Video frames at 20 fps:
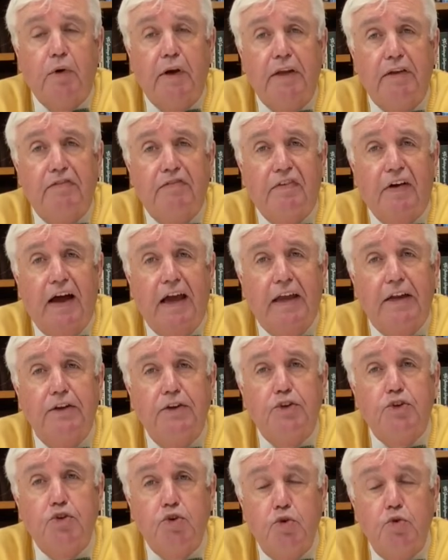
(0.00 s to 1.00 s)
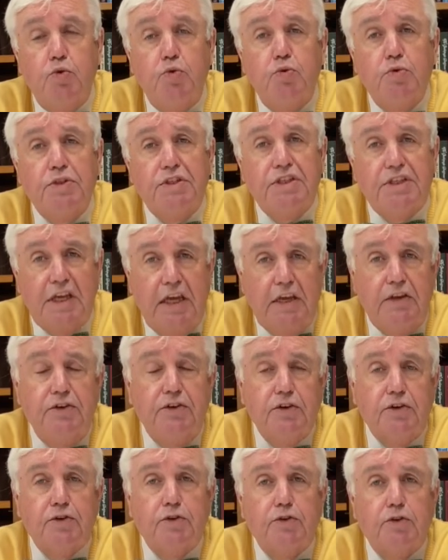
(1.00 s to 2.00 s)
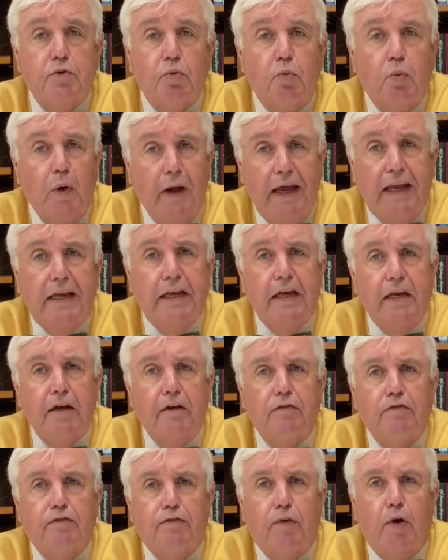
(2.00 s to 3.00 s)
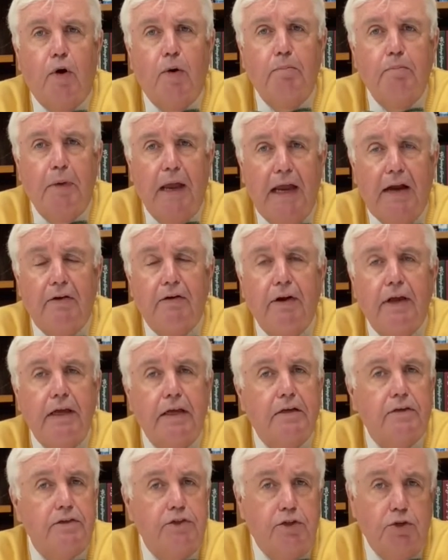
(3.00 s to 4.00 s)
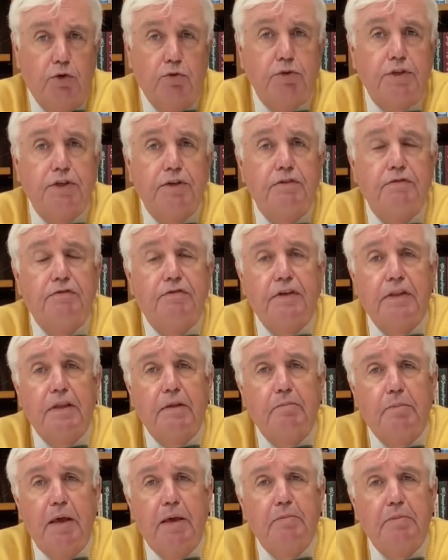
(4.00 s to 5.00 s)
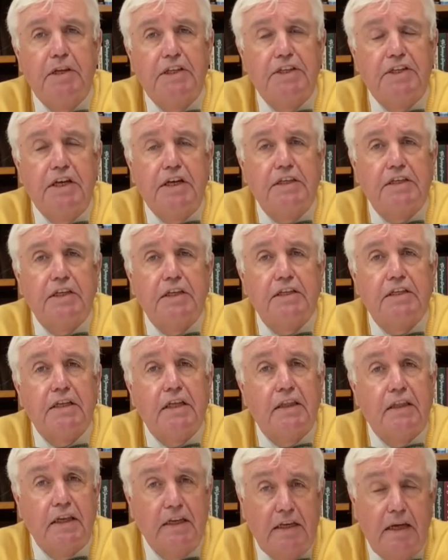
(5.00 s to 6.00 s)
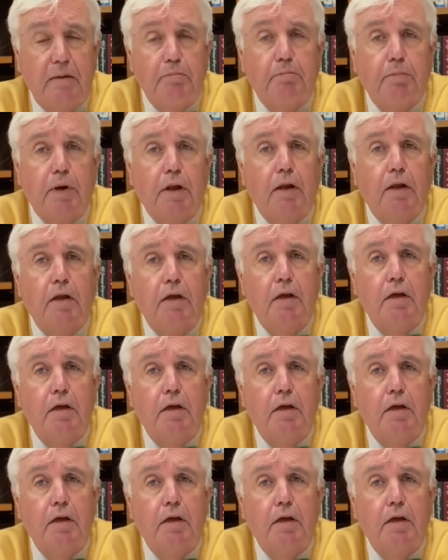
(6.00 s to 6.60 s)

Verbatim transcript: we find two seniors waiting for Mary and Joseph and the baby Jesus at the temple.